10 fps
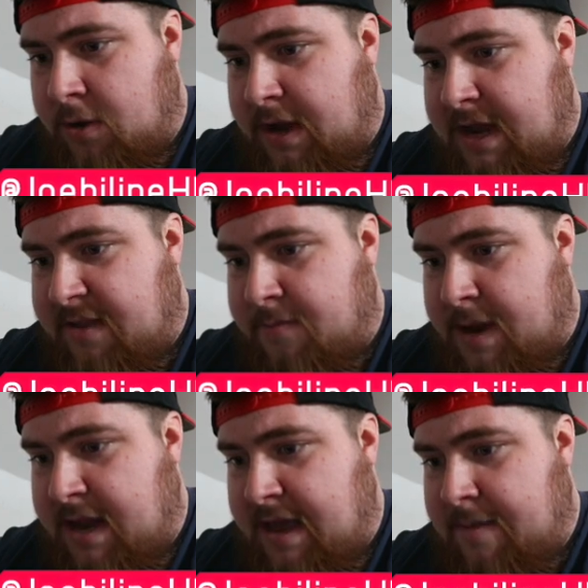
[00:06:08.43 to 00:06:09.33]
not getting as
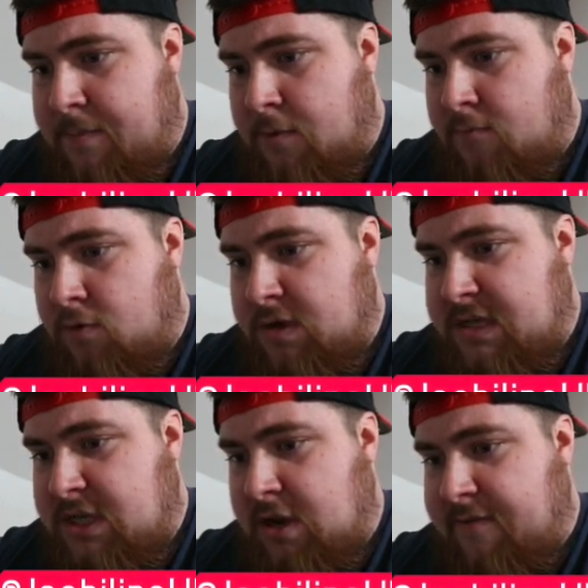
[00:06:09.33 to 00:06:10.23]
many. But
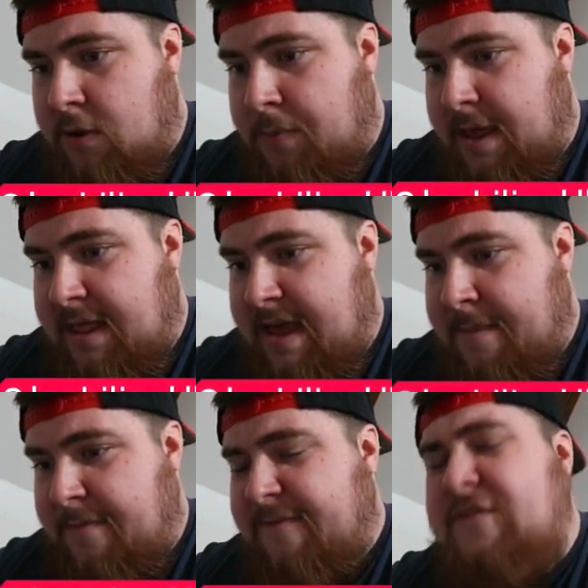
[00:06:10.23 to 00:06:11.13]
Reus is going to have a little play
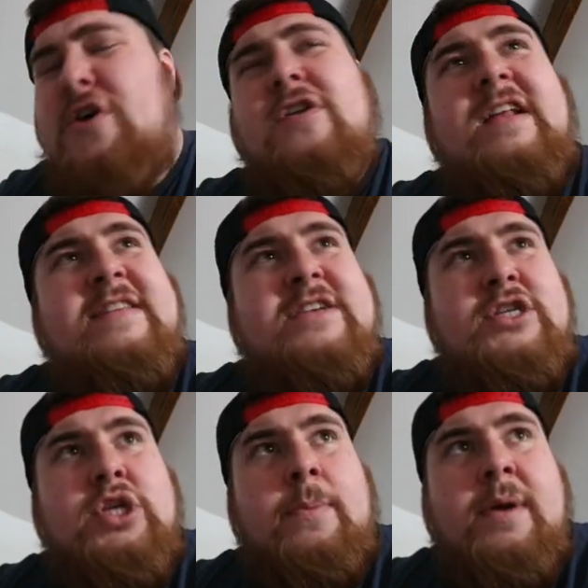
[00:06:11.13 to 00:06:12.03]
there, but Ferdinand's
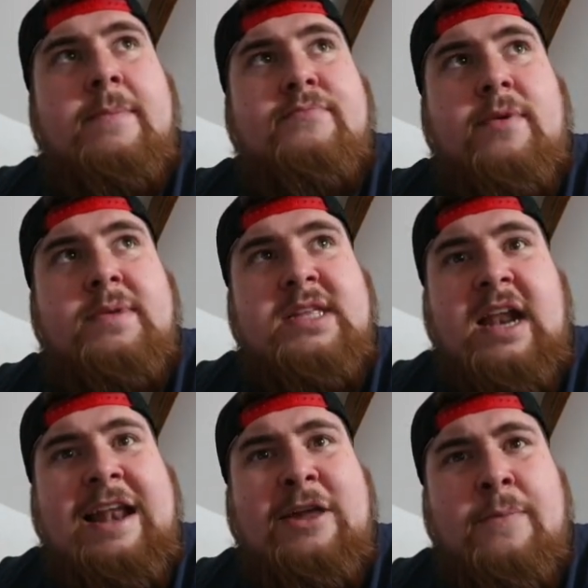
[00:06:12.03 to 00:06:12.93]
going to stop him. Probably did
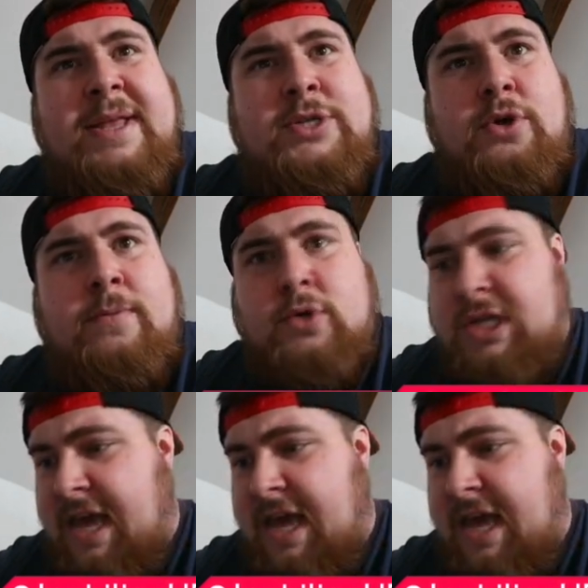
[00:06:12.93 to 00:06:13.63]
a little bit too much